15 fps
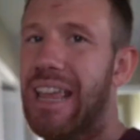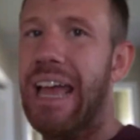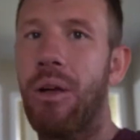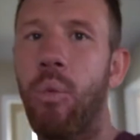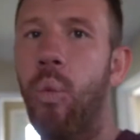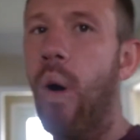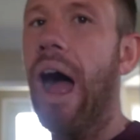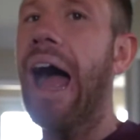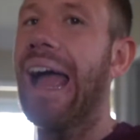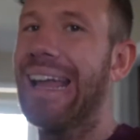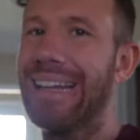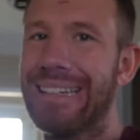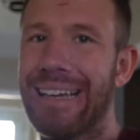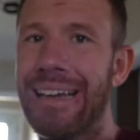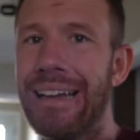like
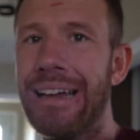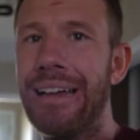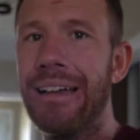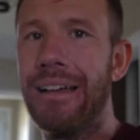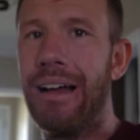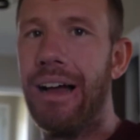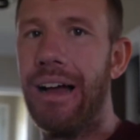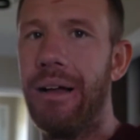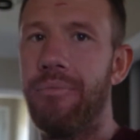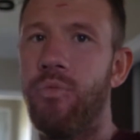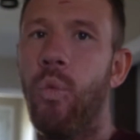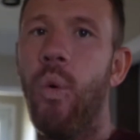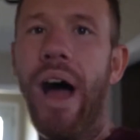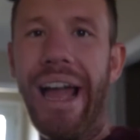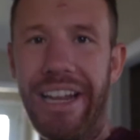white, um,
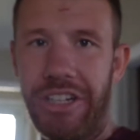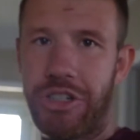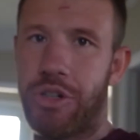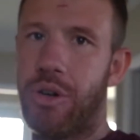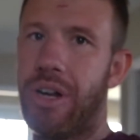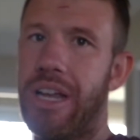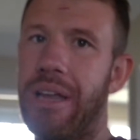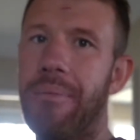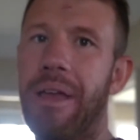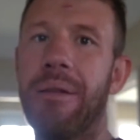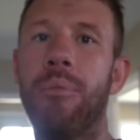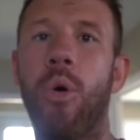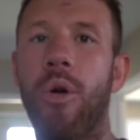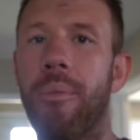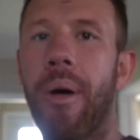white trim and
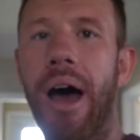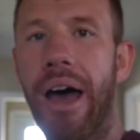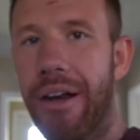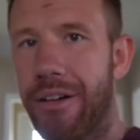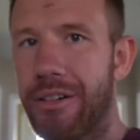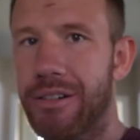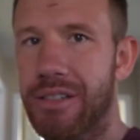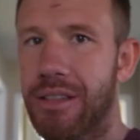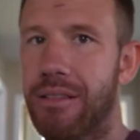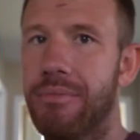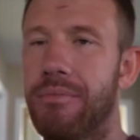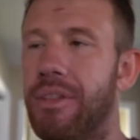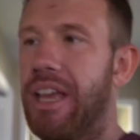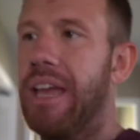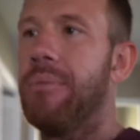more modern
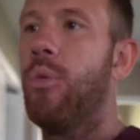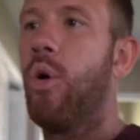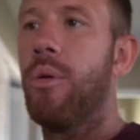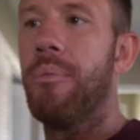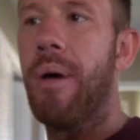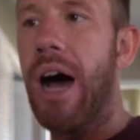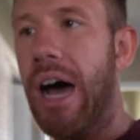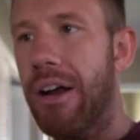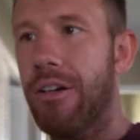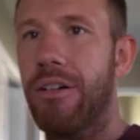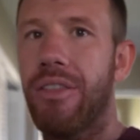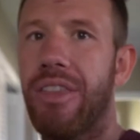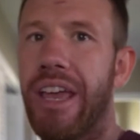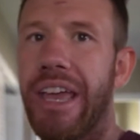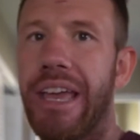and more modern
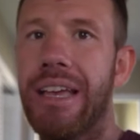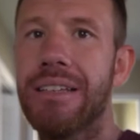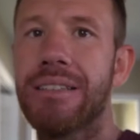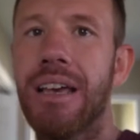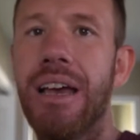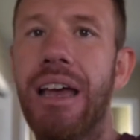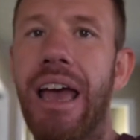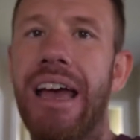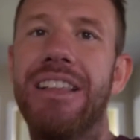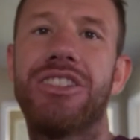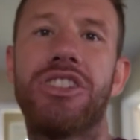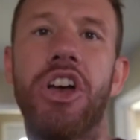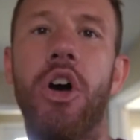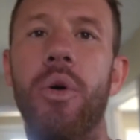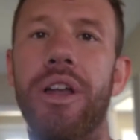things and
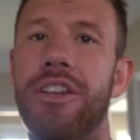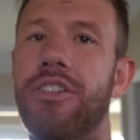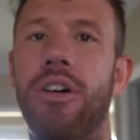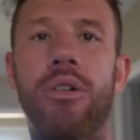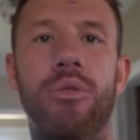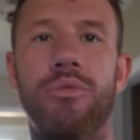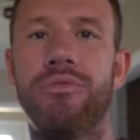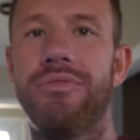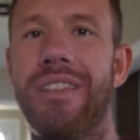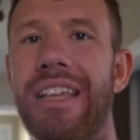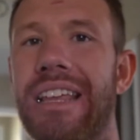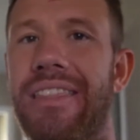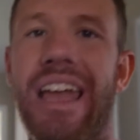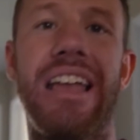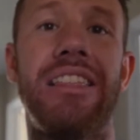so it don't
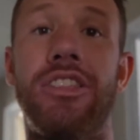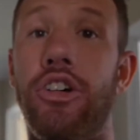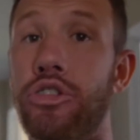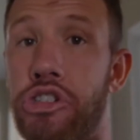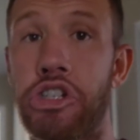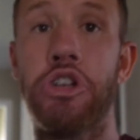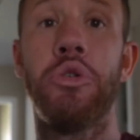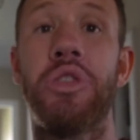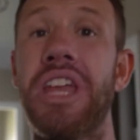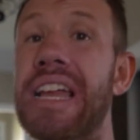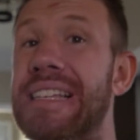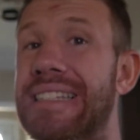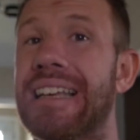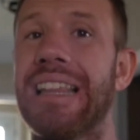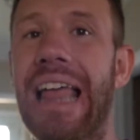they those two
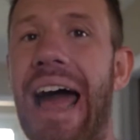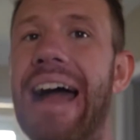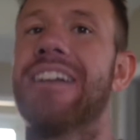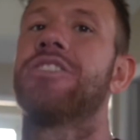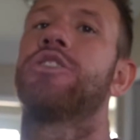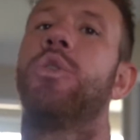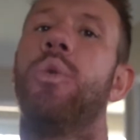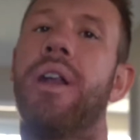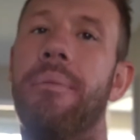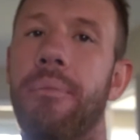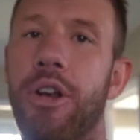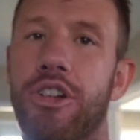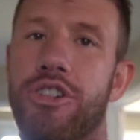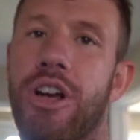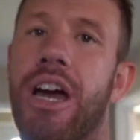things clash so what i'm
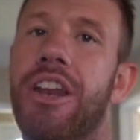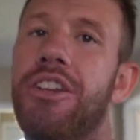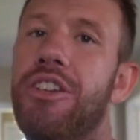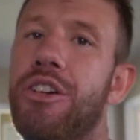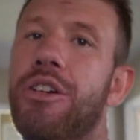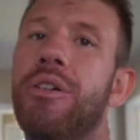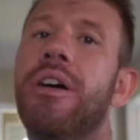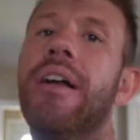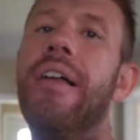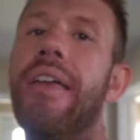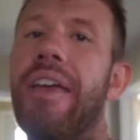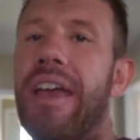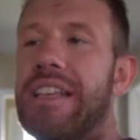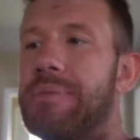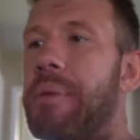going to try to do
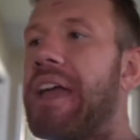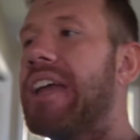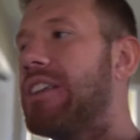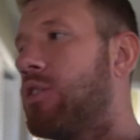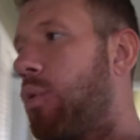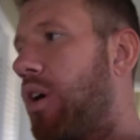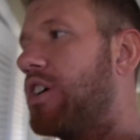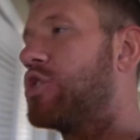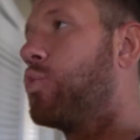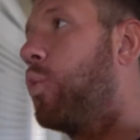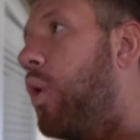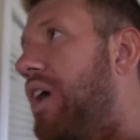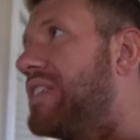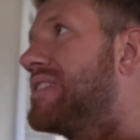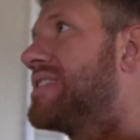is make it to where it's
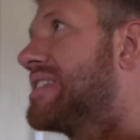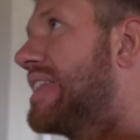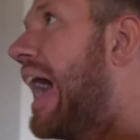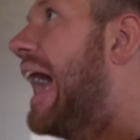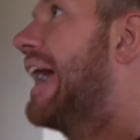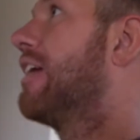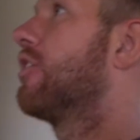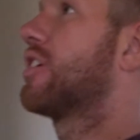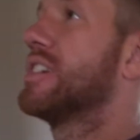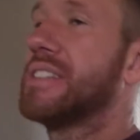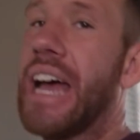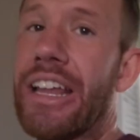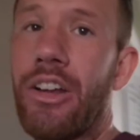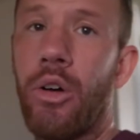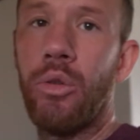one style because
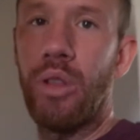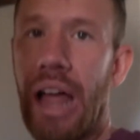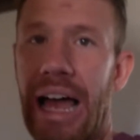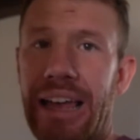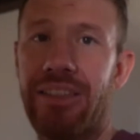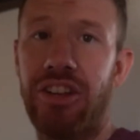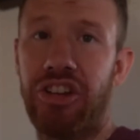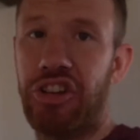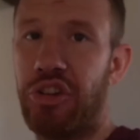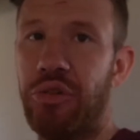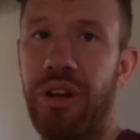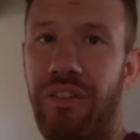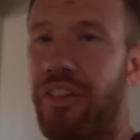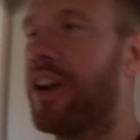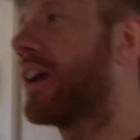i don't like the two
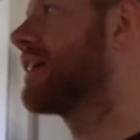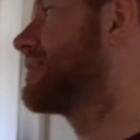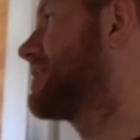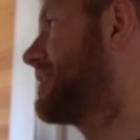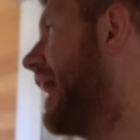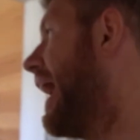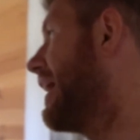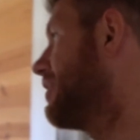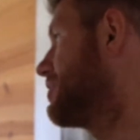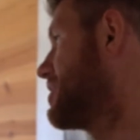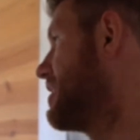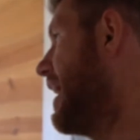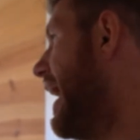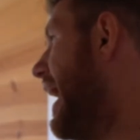different styles in the